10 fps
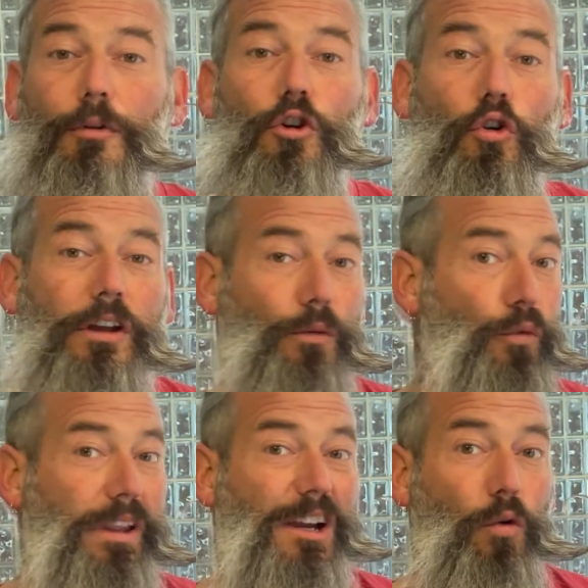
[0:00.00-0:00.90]
cool it
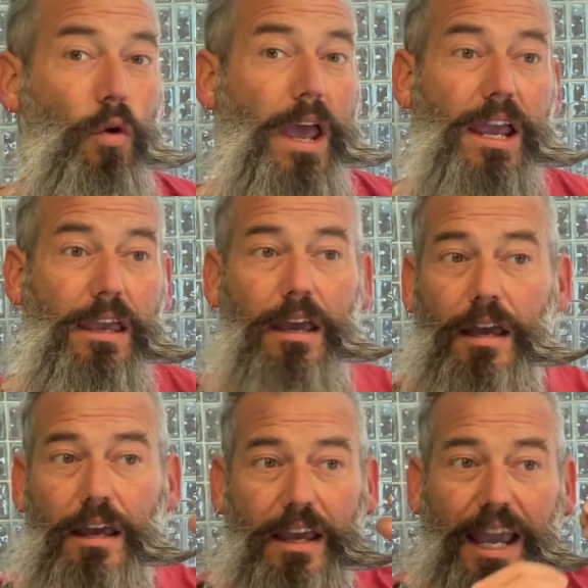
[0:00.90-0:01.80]
really quick,
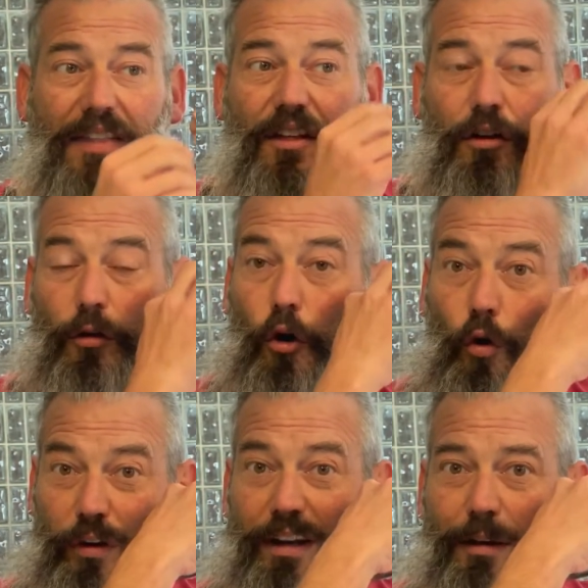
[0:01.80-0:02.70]
and then it'll
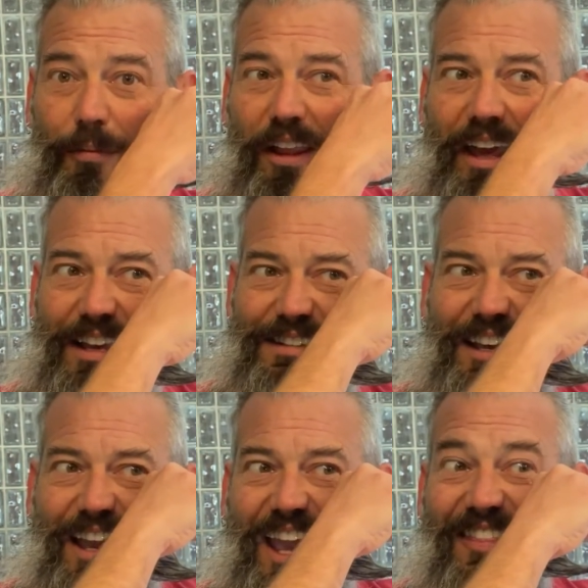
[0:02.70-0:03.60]
hold it into
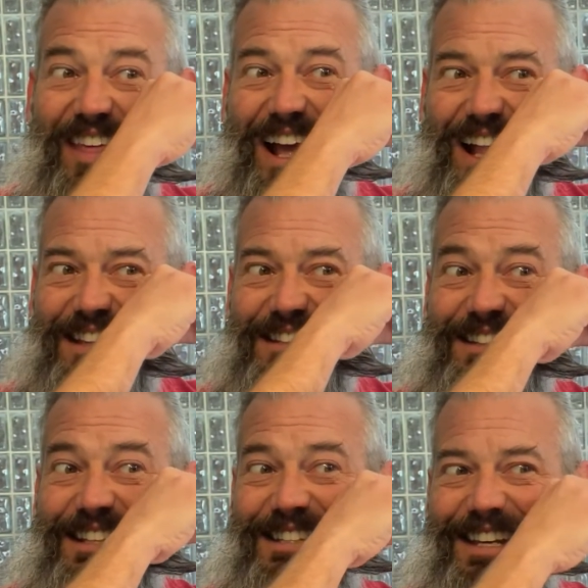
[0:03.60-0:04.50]
place. And that's
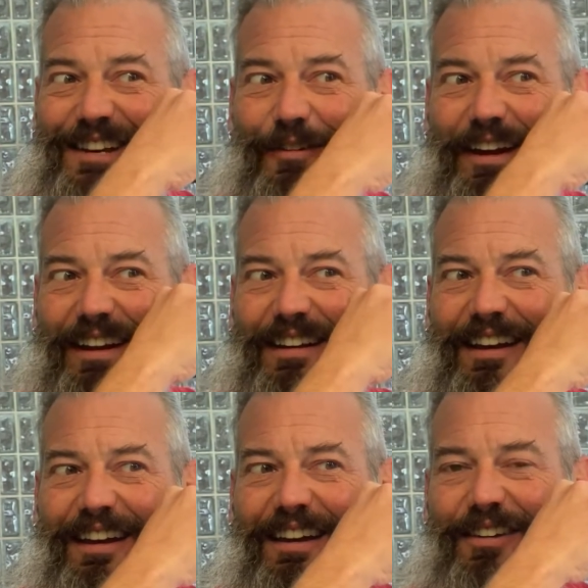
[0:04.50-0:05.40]
the secret,
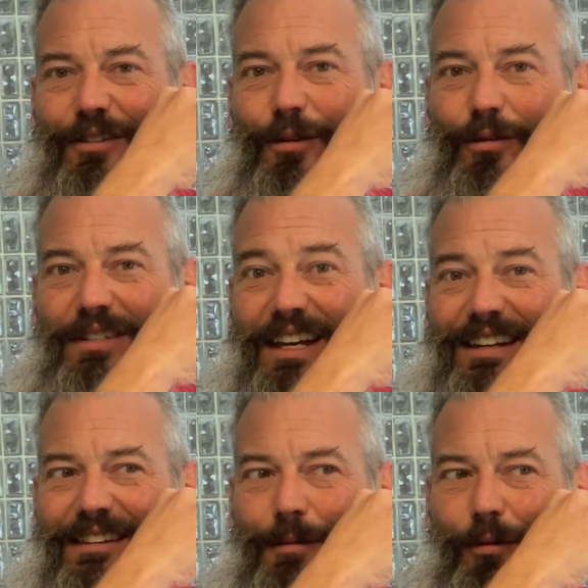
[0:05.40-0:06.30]
using
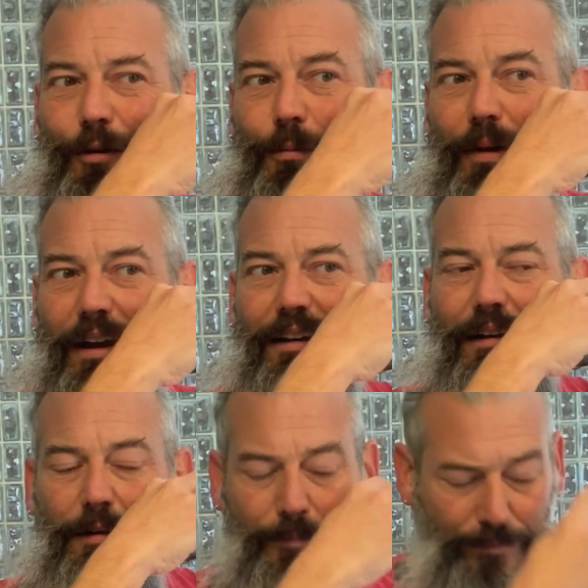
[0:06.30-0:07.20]
the blue button.
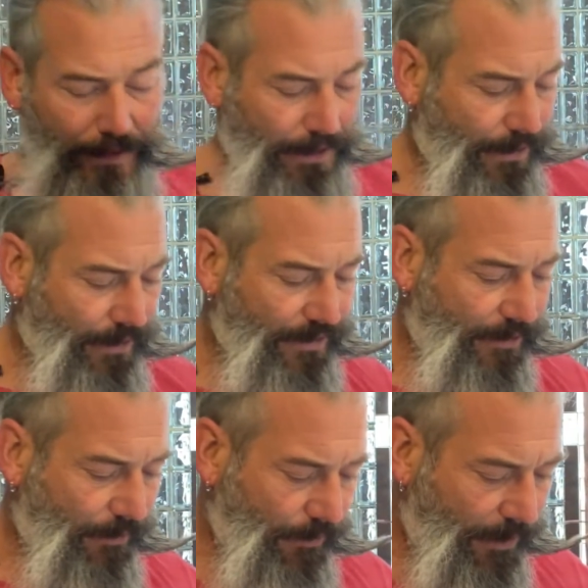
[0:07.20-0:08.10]
So
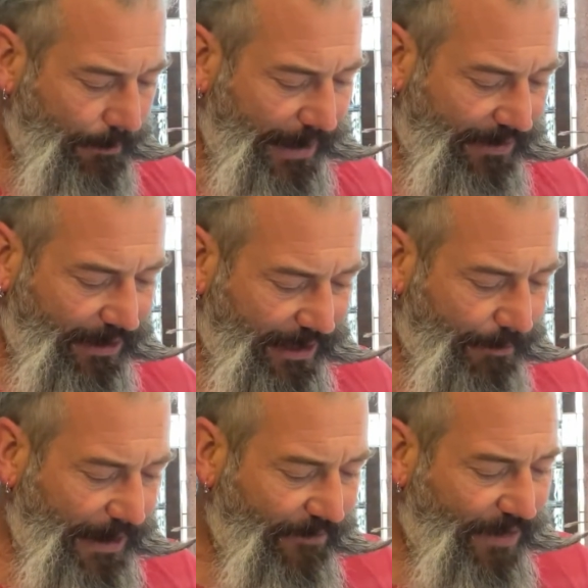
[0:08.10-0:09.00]
I may have to clean
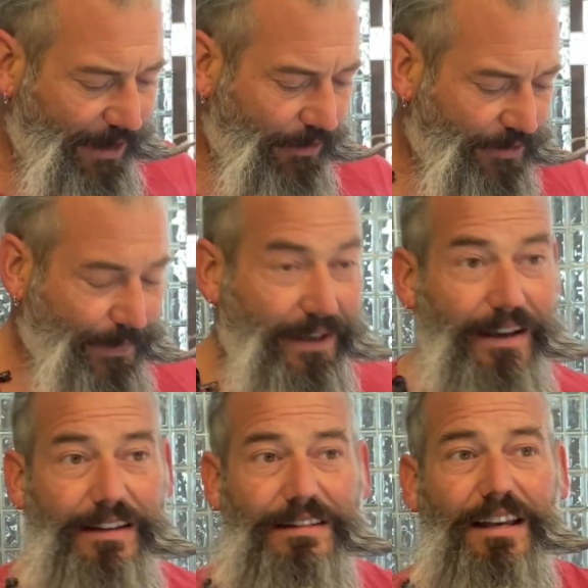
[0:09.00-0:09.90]
my fingers
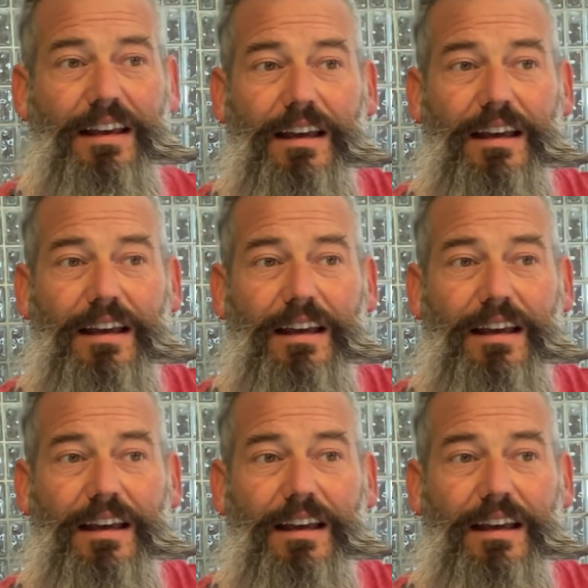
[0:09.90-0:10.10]
because